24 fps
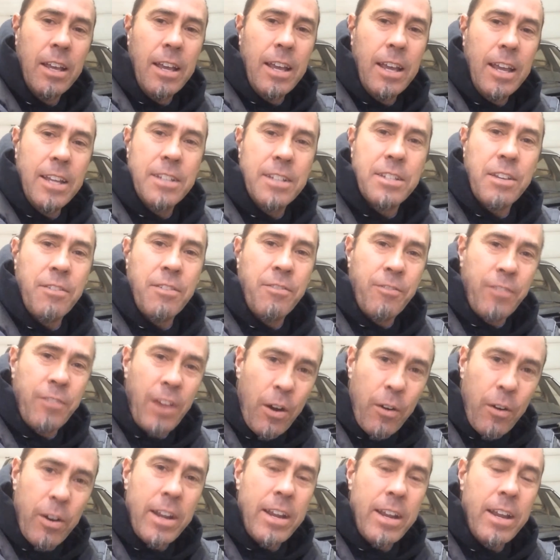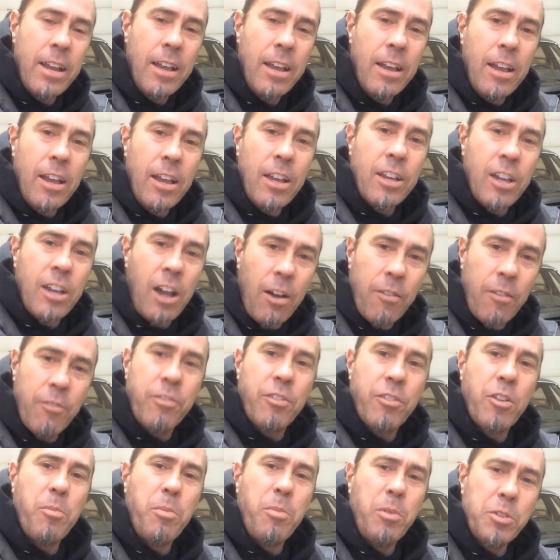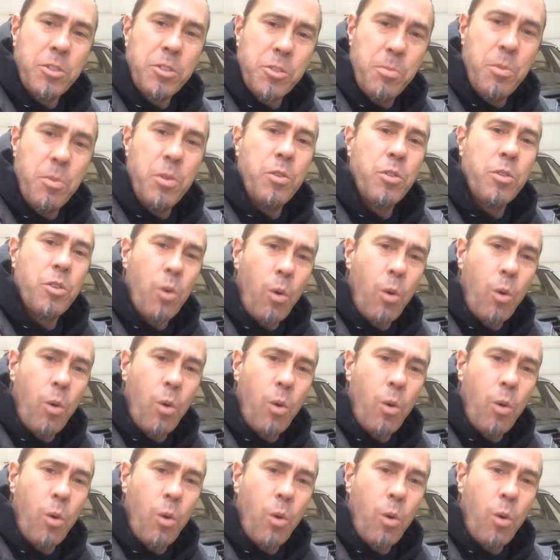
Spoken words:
It's a very comfortable, smooth,